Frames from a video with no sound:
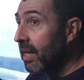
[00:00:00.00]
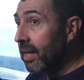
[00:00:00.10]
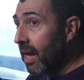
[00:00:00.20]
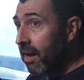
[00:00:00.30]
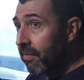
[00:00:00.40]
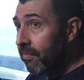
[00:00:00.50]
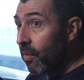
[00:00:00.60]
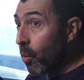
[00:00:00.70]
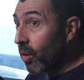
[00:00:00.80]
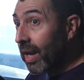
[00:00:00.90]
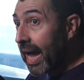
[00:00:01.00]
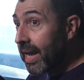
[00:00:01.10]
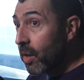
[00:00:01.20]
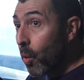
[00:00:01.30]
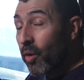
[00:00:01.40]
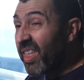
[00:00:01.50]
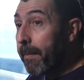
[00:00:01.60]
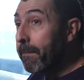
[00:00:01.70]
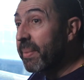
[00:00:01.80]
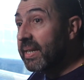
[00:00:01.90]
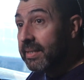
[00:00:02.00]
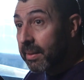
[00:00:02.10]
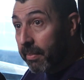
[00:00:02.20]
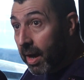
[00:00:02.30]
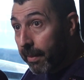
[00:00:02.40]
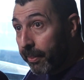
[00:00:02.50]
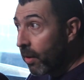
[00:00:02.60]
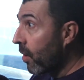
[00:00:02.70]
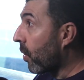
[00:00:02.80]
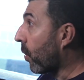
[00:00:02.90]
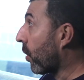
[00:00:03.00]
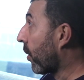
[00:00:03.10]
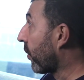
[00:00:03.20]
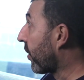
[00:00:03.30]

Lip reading: love or like, or that beats them up, or